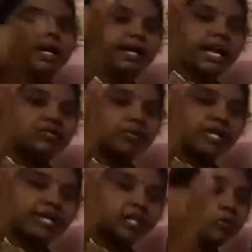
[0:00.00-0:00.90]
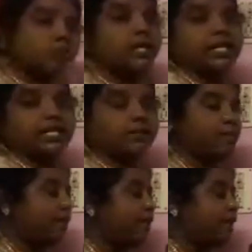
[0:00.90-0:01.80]
it has been a sweet
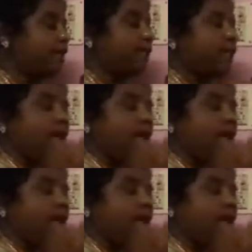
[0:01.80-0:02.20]
smelling,